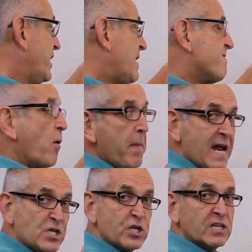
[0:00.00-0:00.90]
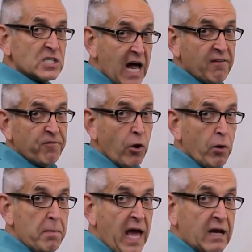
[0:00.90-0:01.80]
the information is not
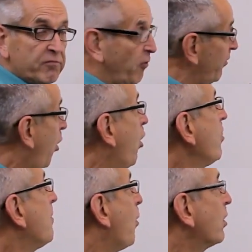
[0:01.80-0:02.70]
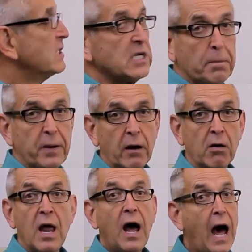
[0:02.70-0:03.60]
flowing back and forth. Or the board's up
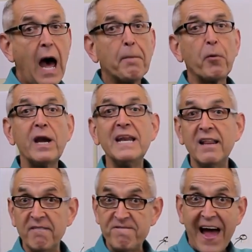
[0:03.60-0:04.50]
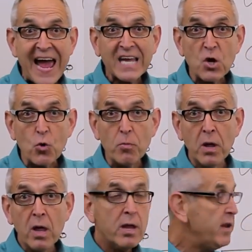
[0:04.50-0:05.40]
here operating in a
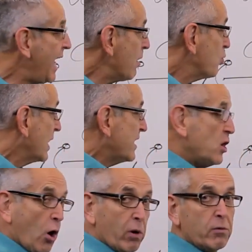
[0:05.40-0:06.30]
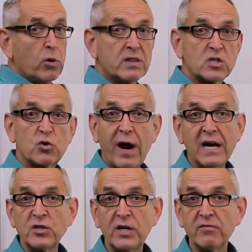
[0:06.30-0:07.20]
vacuum, not really knowing what the
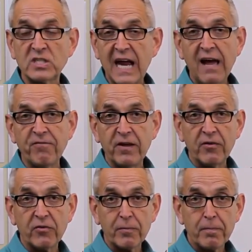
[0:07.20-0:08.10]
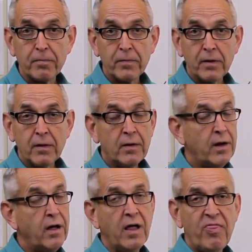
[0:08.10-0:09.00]
strategy of the staff is.
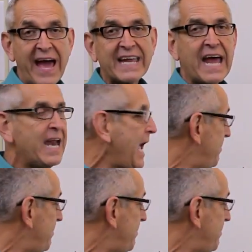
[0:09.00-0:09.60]
That can't